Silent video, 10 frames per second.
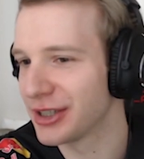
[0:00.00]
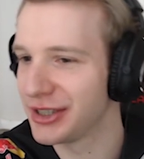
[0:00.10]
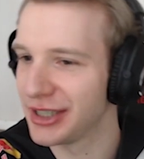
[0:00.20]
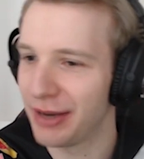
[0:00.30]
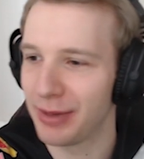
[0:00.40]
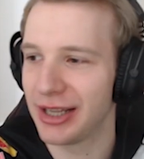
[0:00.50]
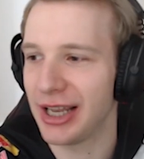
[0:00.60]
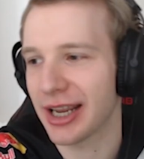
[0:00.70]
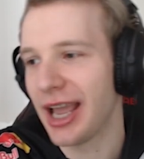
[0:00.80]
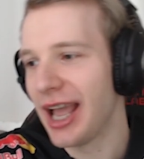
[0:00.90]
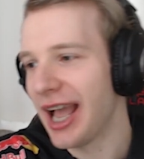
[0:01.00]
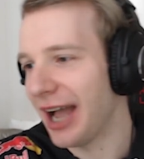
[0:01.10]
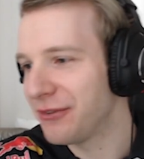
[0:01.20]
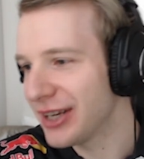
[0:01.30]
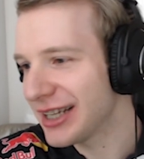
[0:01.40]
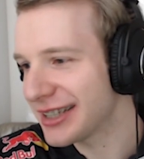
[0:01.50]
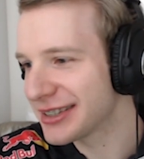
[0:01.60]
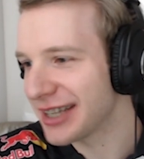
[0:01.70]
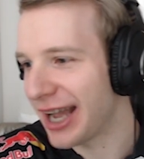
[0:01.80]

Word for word: he didn't have my, like. I think that's.